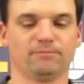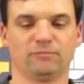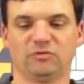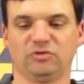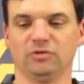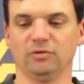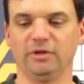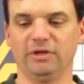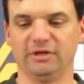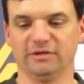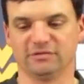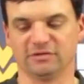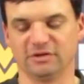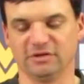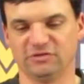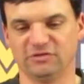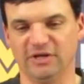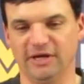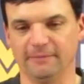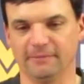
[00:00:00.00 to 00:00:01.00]
So he does a
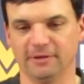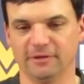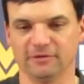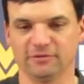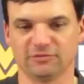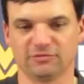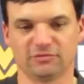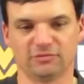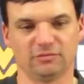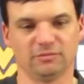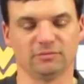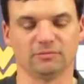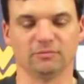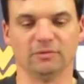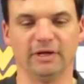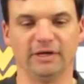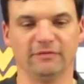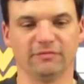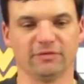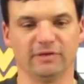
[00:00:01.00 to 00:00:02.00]
good job getting us
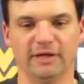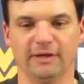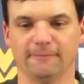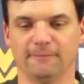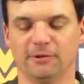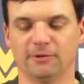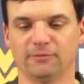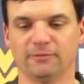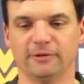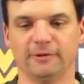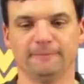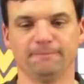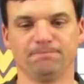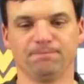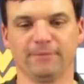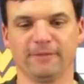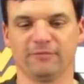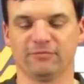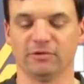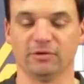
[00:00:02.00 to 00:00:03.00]
ready for that opponent,
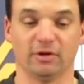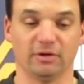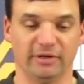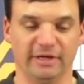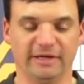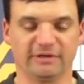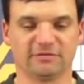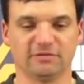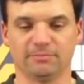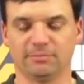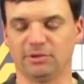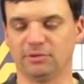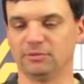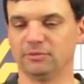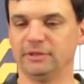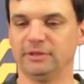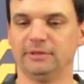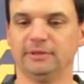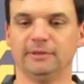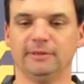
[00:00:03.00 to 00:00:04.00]
for our next
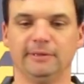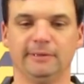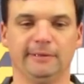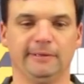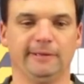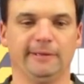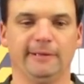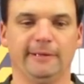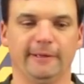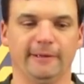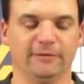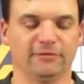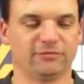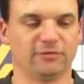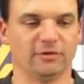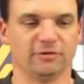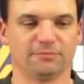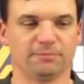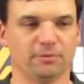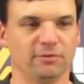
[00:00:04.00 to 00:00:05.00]
opponent, as
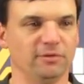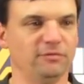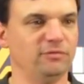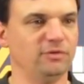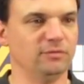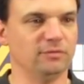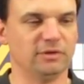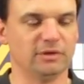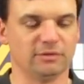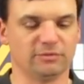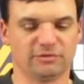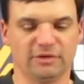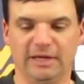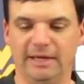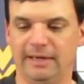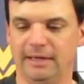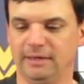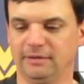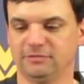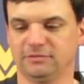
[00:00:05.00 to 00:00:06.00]
far as previewing those
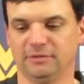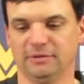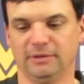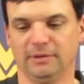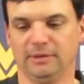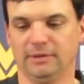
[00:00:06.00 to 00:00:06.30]
guys.